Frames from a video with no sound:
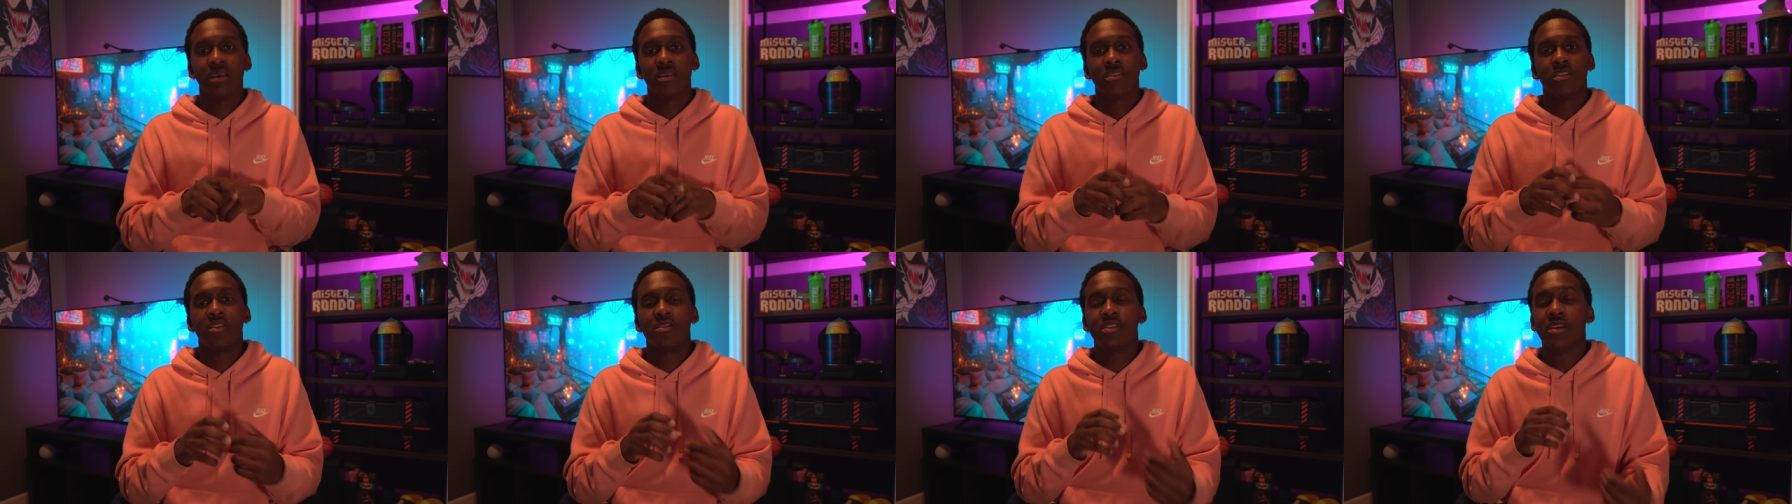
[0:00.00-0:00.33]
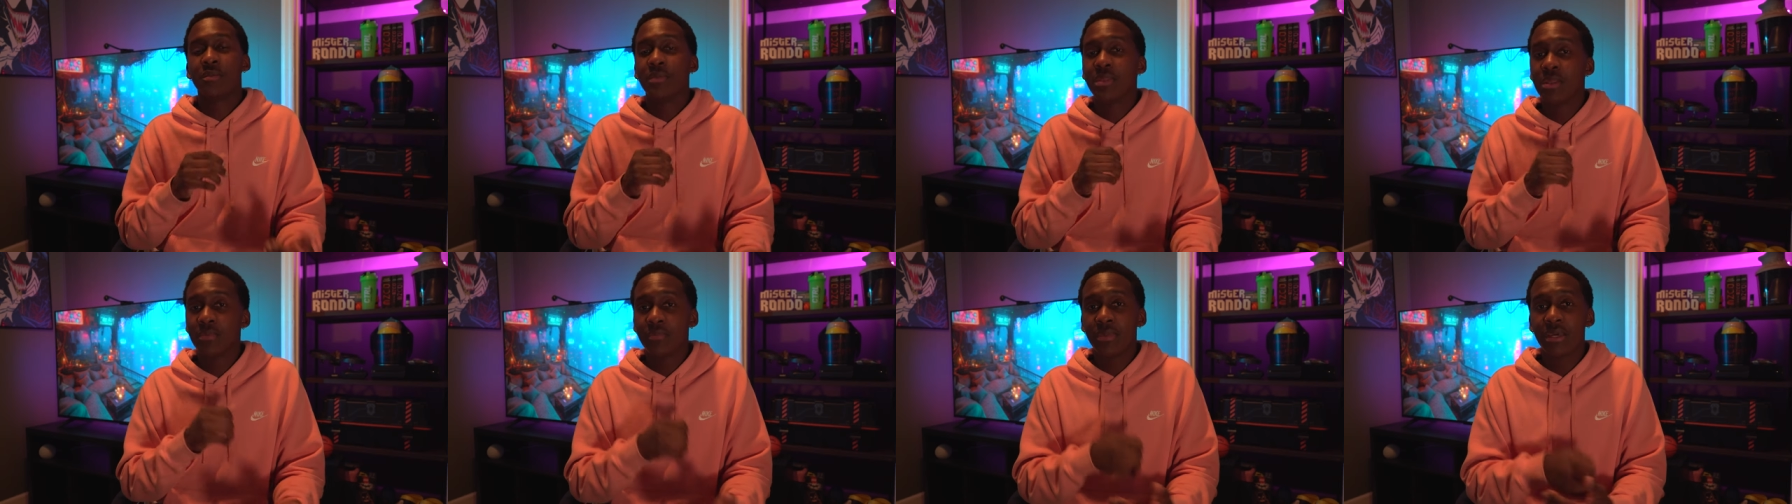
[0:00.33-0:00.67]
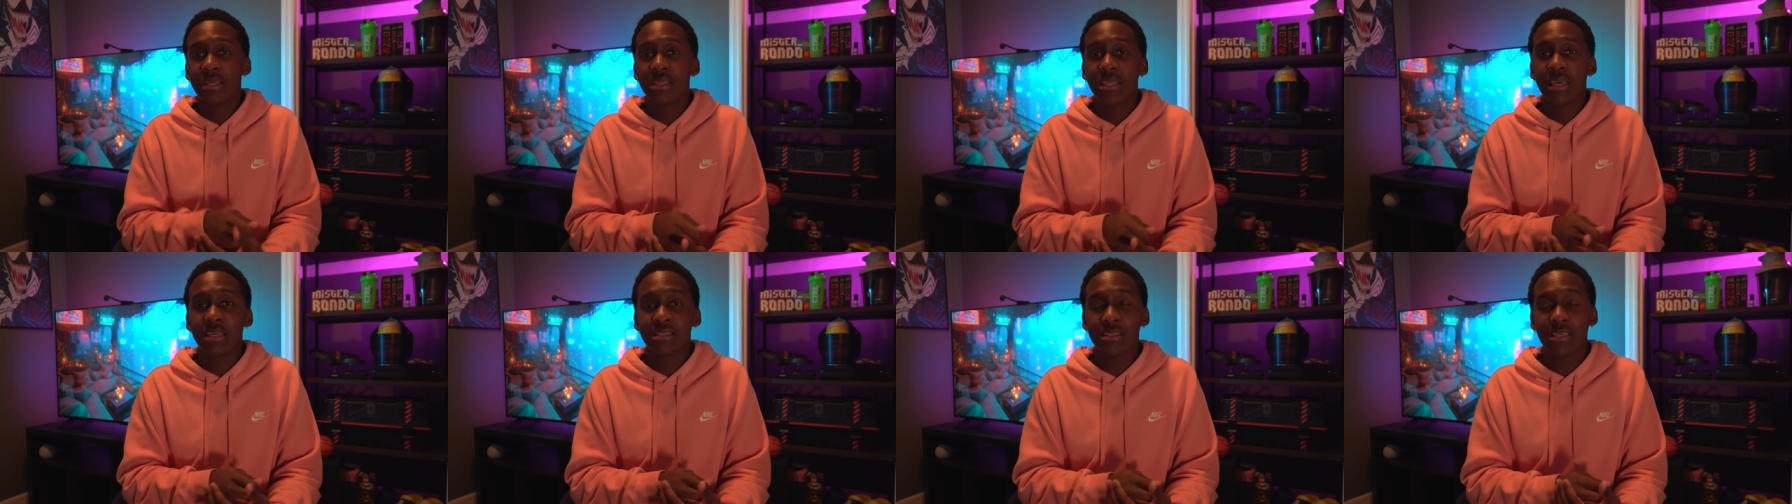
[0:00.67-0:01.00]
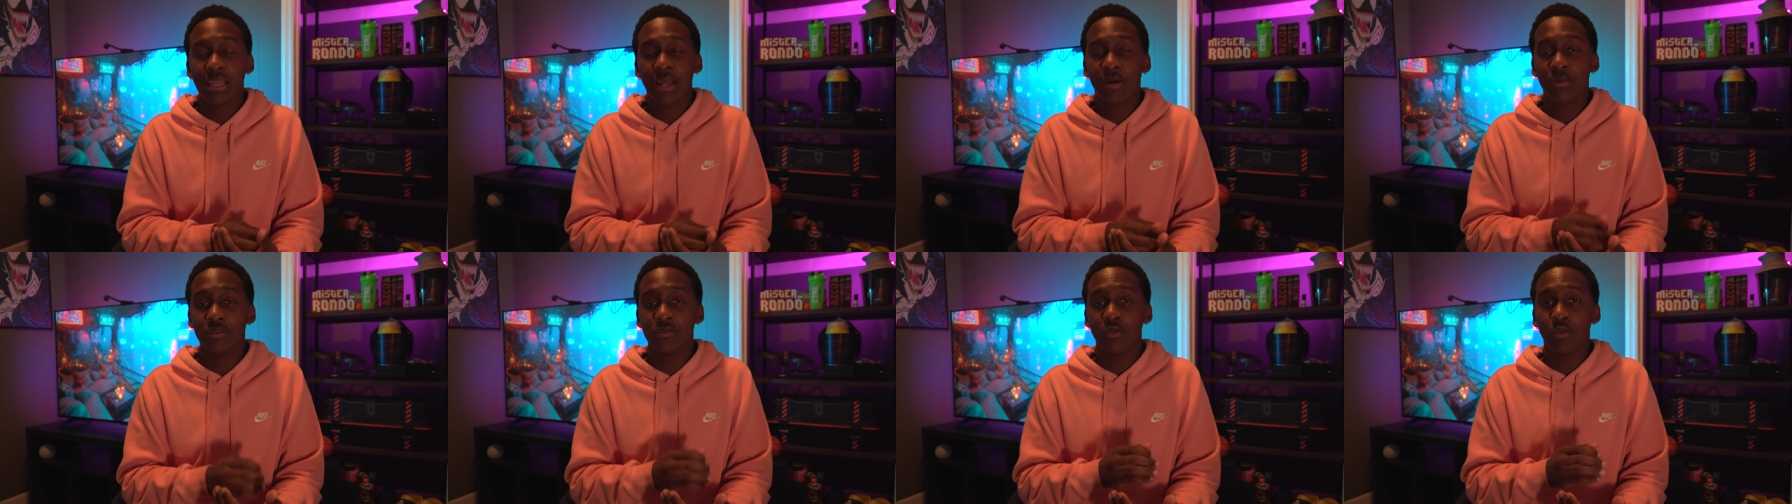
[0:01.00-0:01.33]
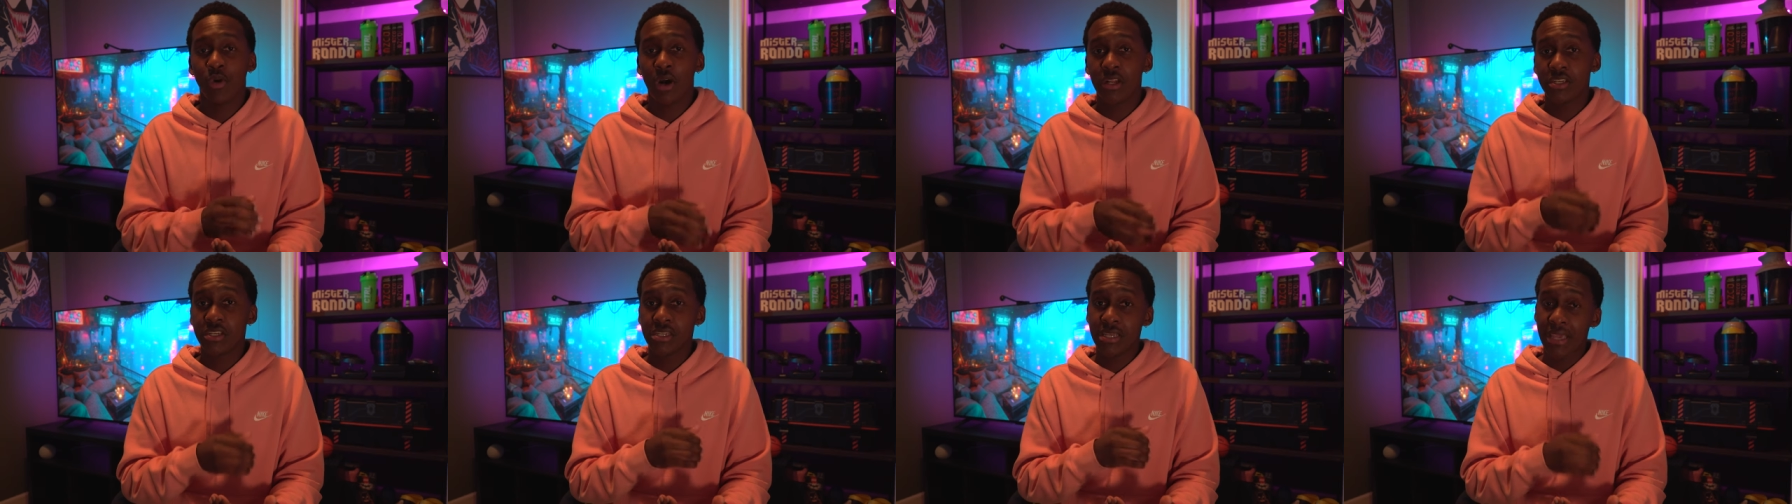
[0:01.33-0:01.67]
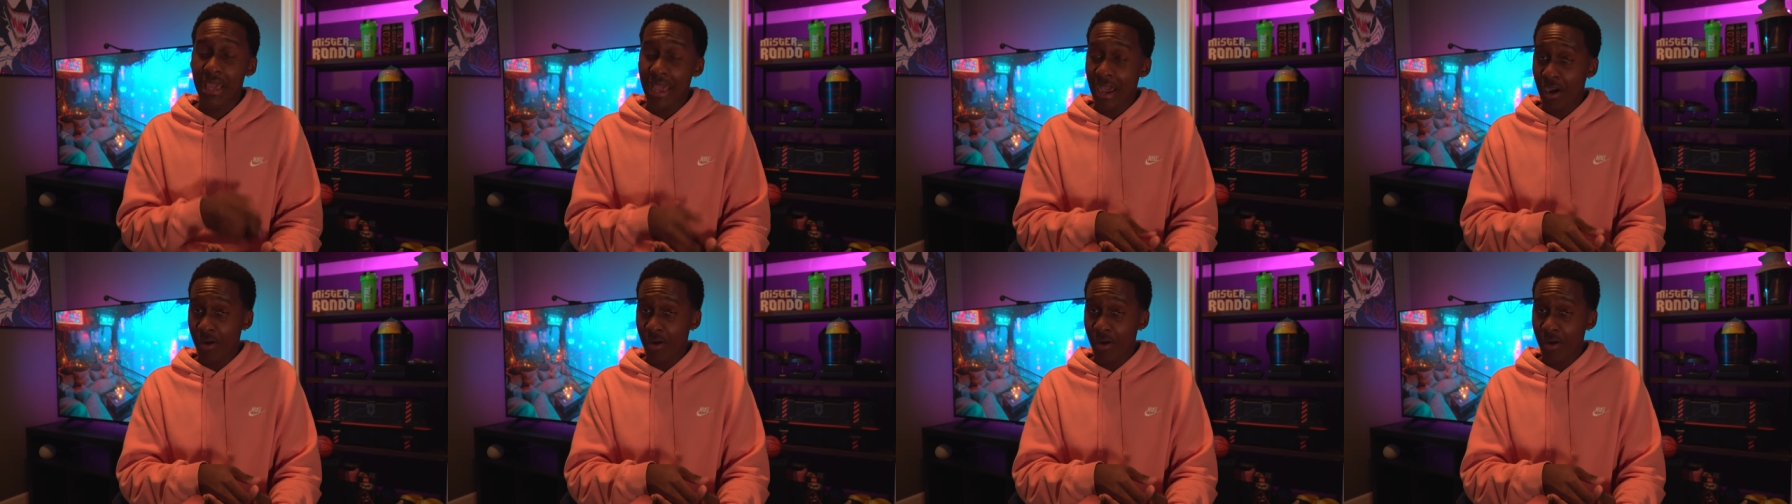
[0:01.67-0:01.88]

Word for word: So some of the big things that I was watching